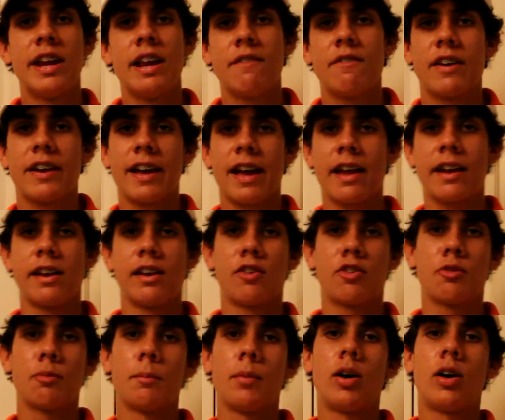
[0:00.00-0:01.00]
If I got any
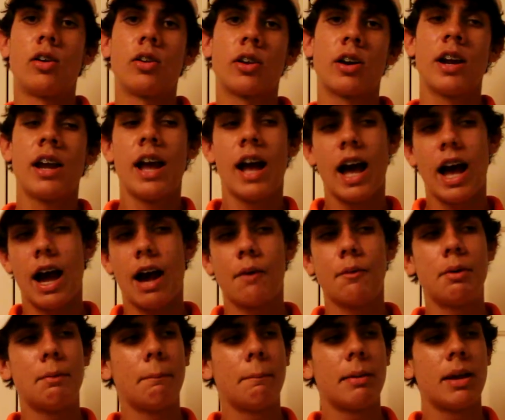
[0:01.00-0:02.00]
smaller, I
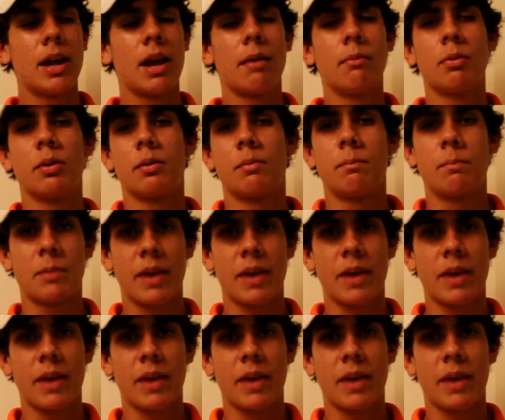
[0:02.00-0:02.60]
wouldn't be able to